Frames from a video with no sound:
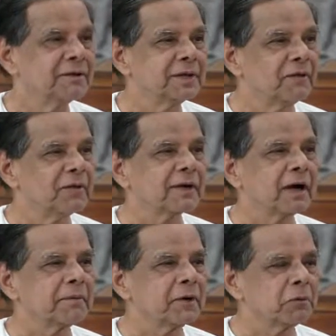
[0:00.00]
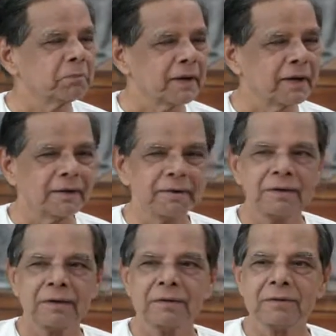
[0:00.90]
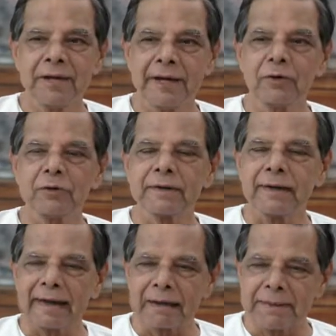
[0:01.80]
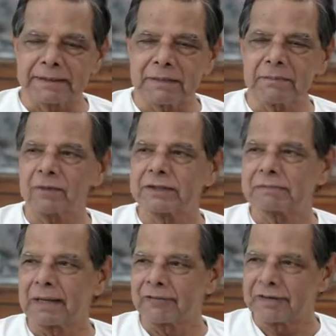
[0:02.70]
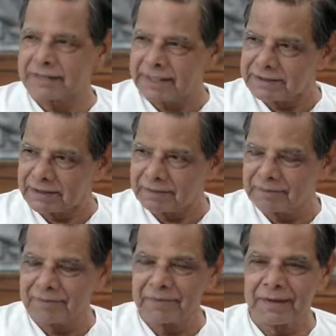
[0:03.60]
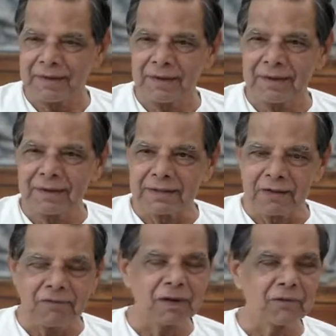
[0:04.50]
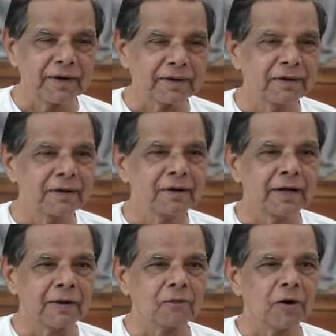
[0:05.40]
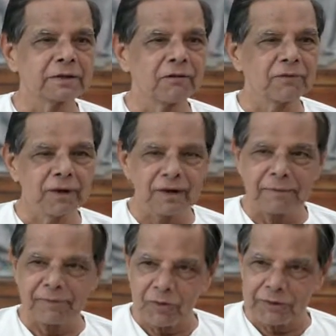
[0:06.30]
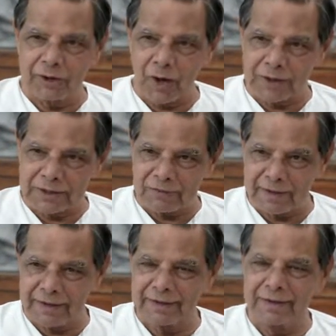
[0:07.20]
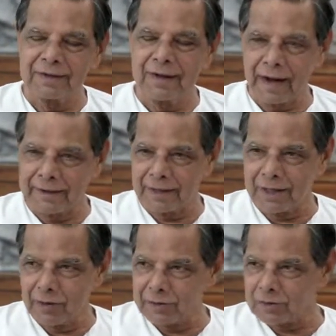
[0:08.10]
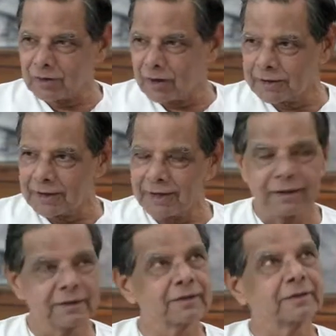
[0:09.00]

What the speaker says: They will come into play. Into the dynamism of this manifestation, they will awake. It was their world before the gods awake. Until now, it was not there.